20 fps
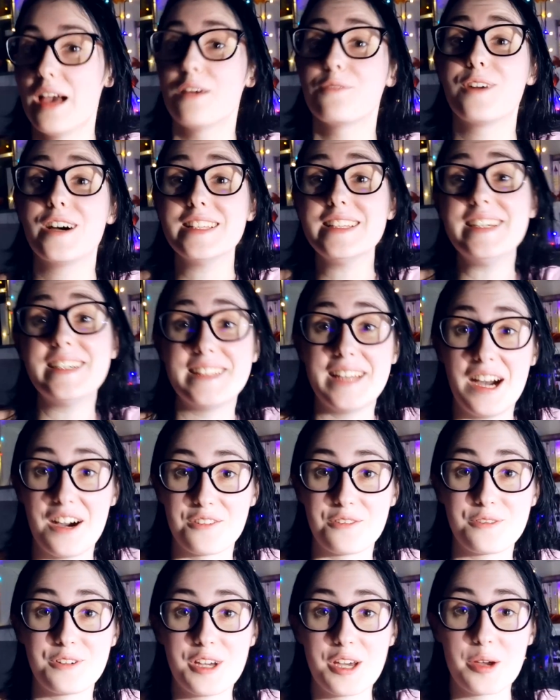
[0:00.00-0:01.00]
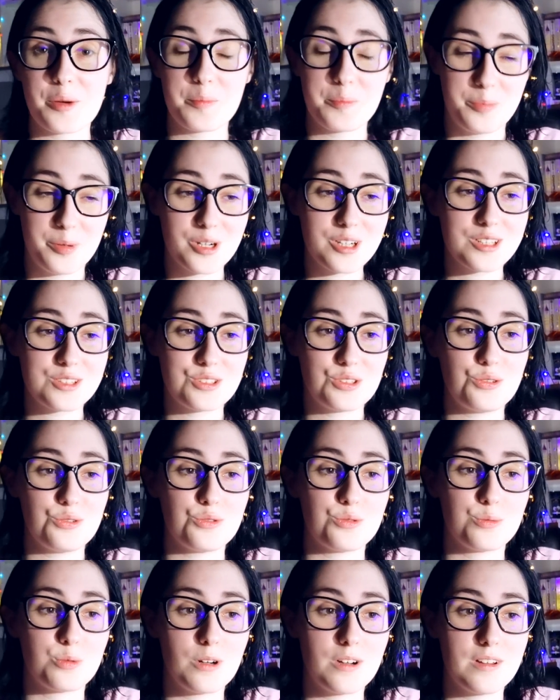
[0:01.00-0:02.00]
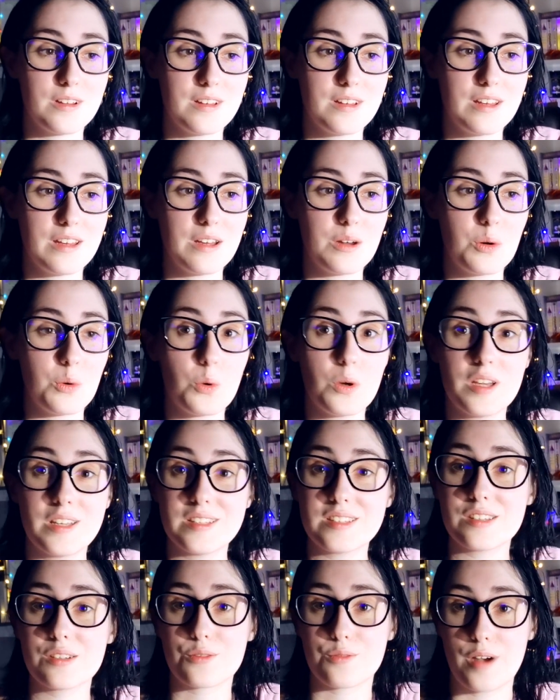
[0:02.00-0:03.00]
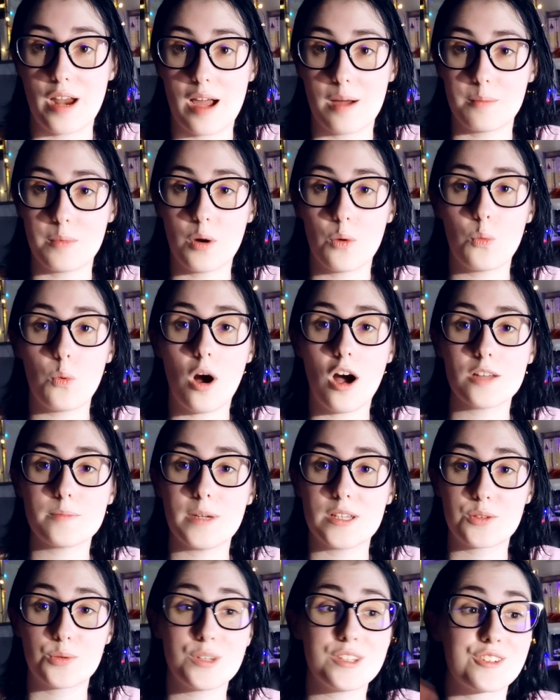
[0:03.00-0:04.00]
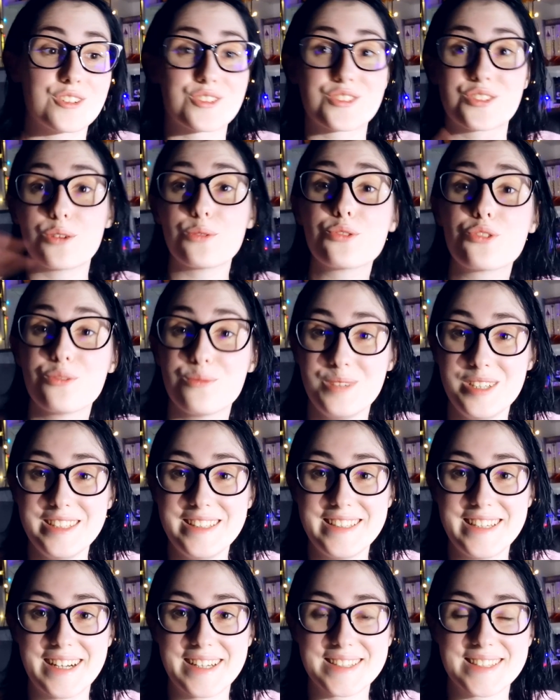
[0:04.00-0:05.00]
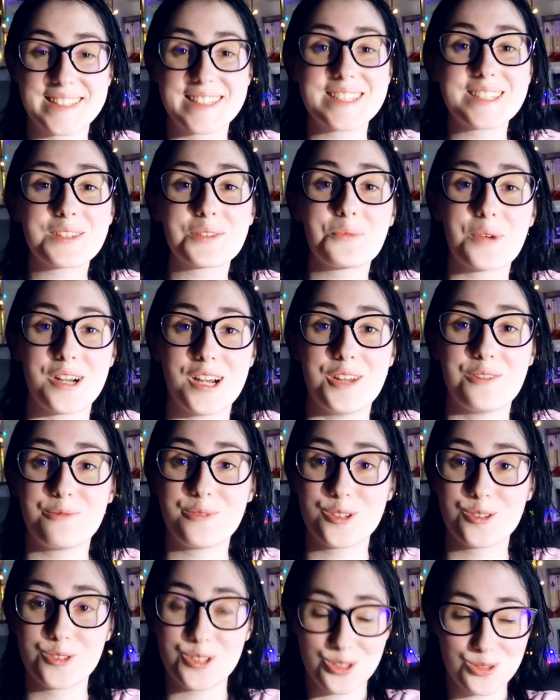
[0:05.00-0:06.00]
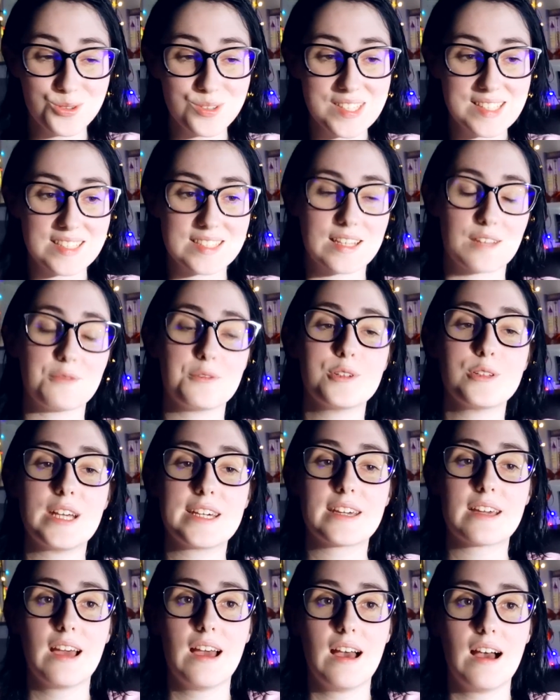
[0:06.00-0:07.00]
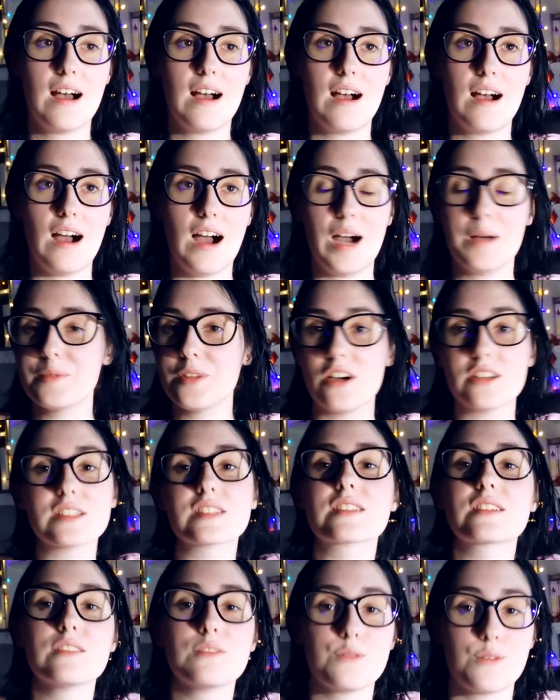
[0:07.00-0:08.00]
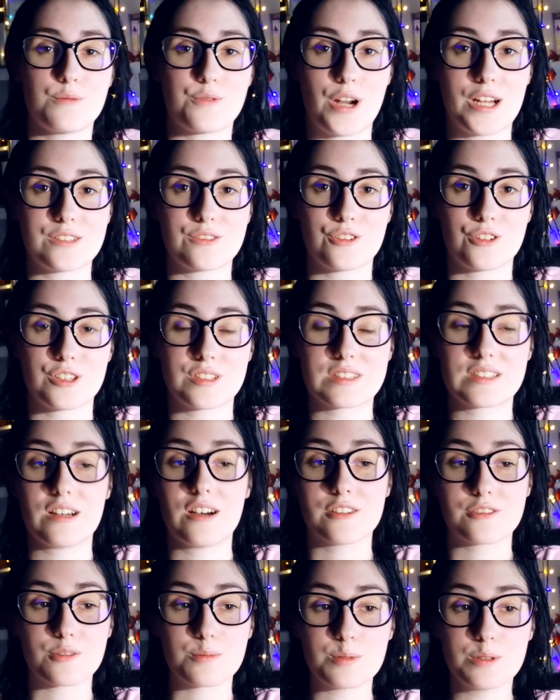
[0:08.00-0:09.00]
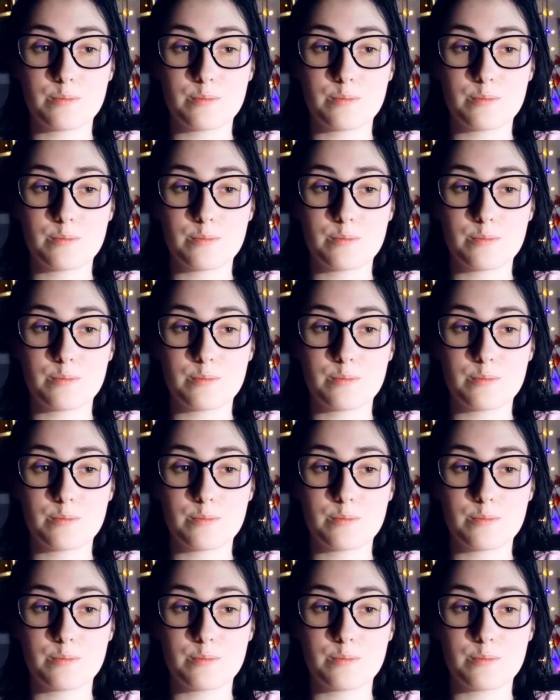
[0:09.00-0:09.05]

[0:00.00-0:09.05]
Funny enough, BookTube, Instagram, Wattpad, Twitter, social medias, this is where I feel useless. I feel like I'm not as good of a writer as other